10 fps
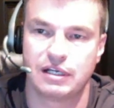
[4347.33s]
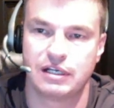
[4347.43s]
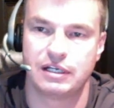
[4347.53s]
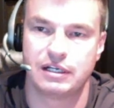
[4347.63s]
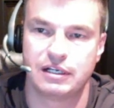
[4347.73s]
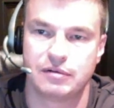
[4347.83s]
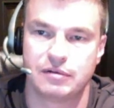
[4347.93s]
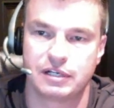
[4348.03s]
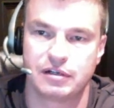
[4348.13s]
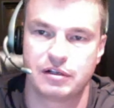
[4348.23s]

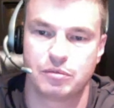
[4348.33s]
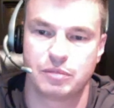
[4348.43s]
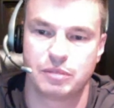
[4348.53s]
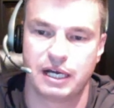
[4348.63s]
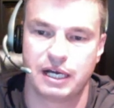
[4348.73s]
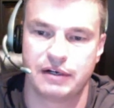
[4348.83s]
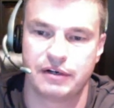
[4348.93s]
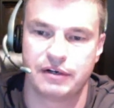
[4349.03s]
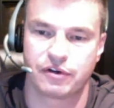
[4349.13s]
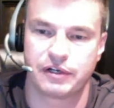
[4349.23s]
I'm getting a little bit behind
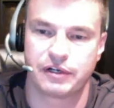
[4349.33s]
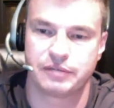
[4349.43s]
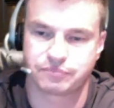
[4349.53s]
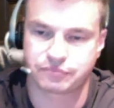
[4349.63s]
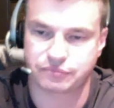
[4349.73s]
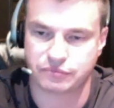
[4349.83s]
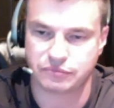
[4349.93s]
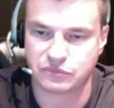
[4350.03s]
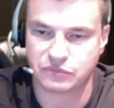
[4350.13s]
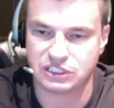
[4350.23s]
here, sorry.
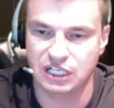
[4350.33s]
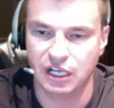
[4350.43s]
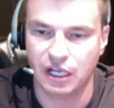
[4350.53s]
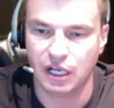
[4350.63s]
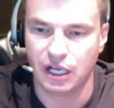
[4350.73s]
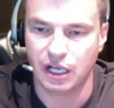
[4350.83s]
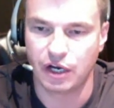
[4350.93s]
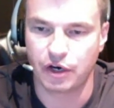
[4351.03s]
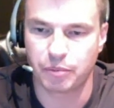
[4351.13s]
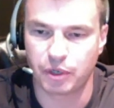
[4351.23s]

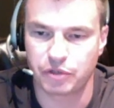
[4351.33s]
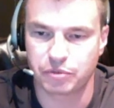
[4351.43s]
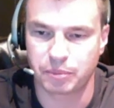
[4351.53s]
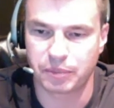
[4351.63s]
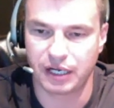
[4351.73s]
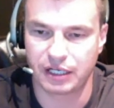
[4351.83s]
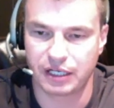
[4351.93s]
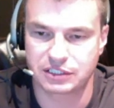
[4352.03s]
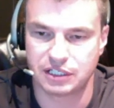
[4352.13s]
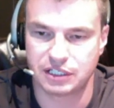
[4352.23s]
Are your multiple
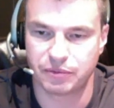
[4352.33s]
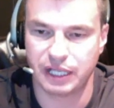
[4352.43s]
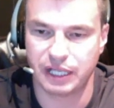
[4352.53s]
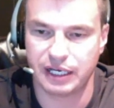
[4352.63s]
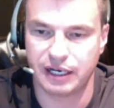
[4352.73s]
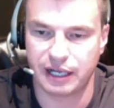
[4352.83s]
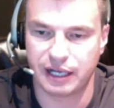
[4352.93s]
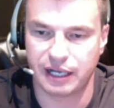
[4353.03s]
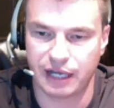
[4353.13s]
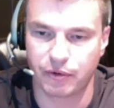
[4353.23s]
products related in a
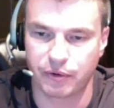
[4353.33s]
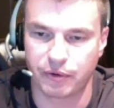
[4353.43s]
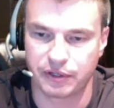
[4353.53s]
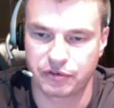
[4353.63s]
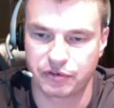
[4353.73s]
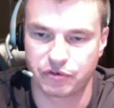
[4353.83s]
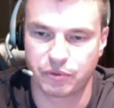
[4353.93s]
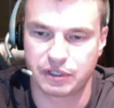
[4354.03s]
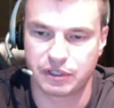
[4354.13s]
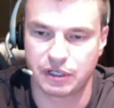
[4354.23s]
category? This is
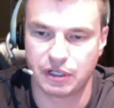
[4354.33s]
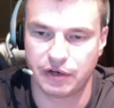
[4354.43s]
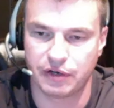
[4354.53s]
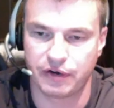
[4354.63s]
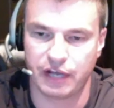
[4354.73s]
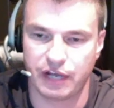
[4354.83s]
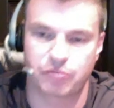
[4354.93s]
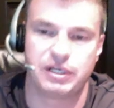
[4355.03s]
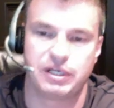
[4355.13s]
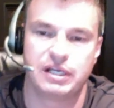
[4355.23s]
what Leonard asked me.